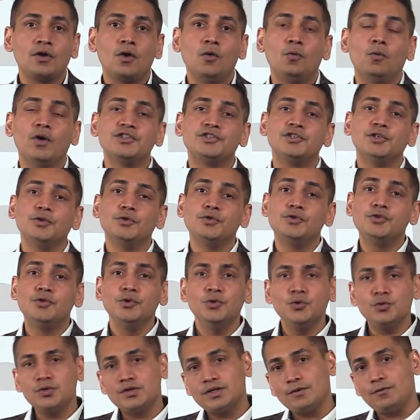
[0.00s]
once you
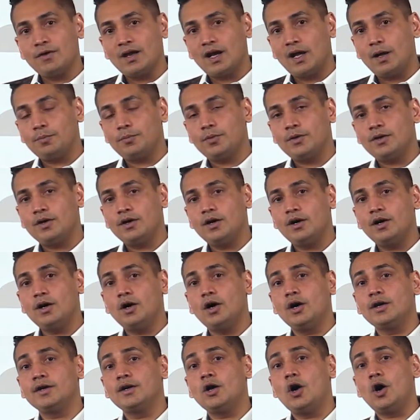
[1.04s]
do develop
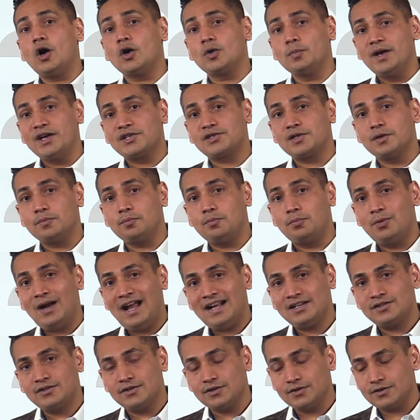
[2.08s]
an automation
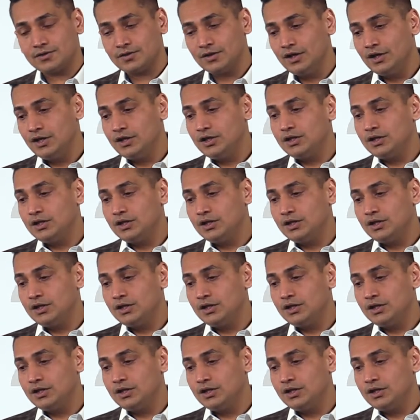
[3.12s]
practice,